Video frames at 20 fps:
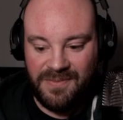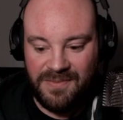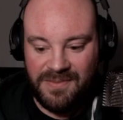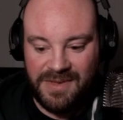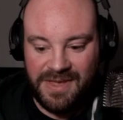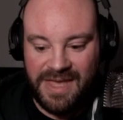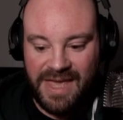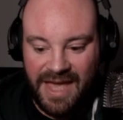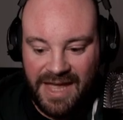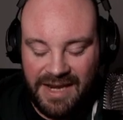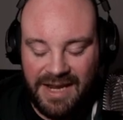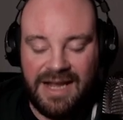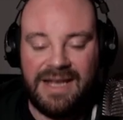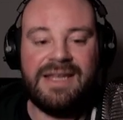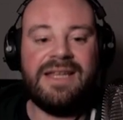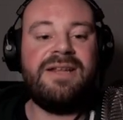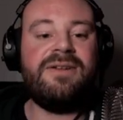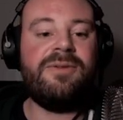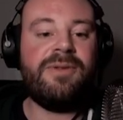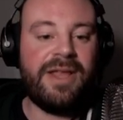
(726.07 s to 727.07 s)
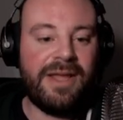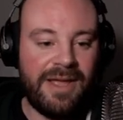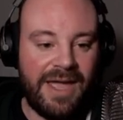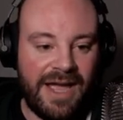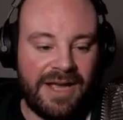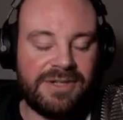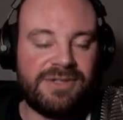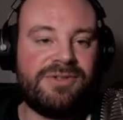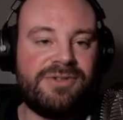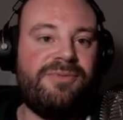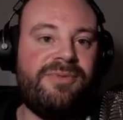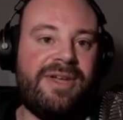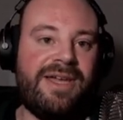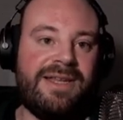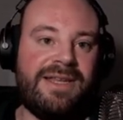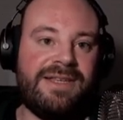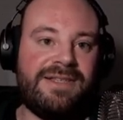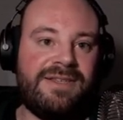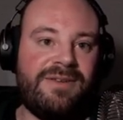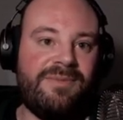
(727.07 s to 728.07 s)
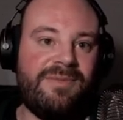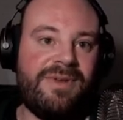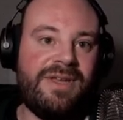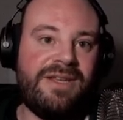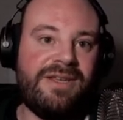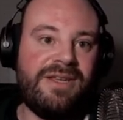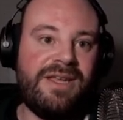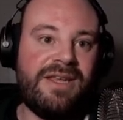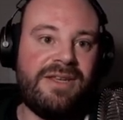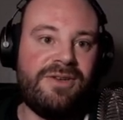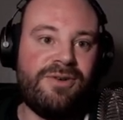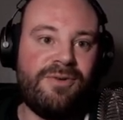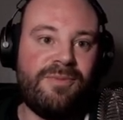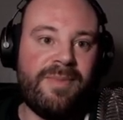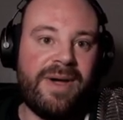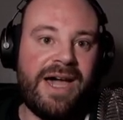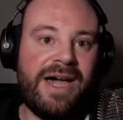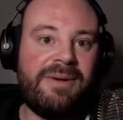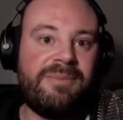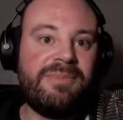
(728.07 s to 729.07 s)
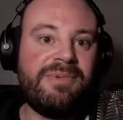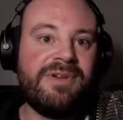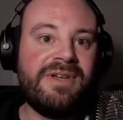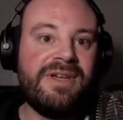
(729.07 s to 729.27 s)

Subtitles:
get a little extra realism in your map.